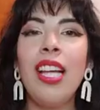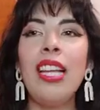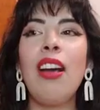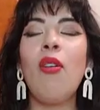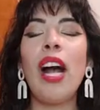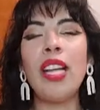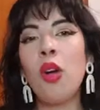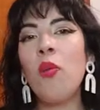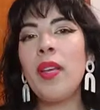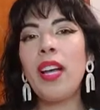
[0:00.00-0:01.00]
Now, I
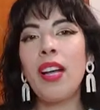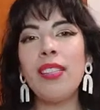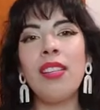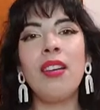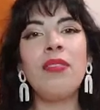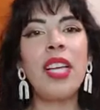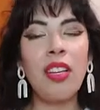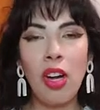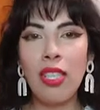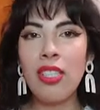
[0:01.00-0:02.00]
know because of
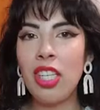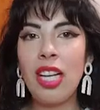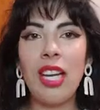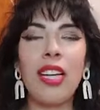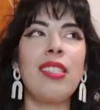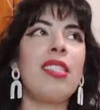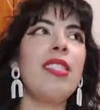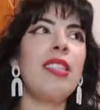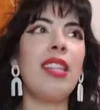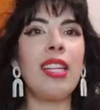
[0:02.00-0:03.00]
technology
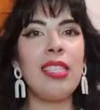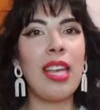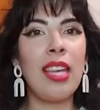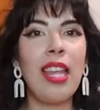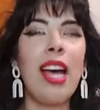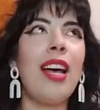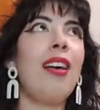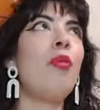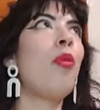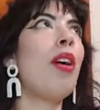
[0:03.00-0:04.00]
connections and things like
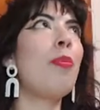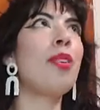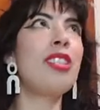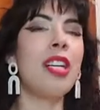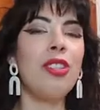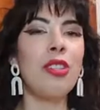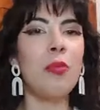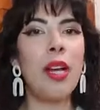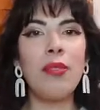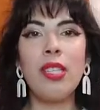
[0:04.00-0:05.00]
that, where our projector is
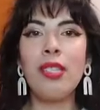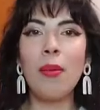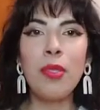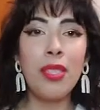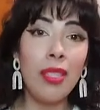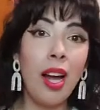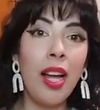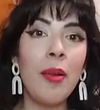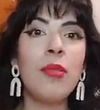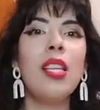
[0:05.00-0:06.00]
mounted,
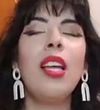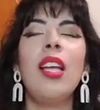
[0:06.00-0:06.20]
sometimes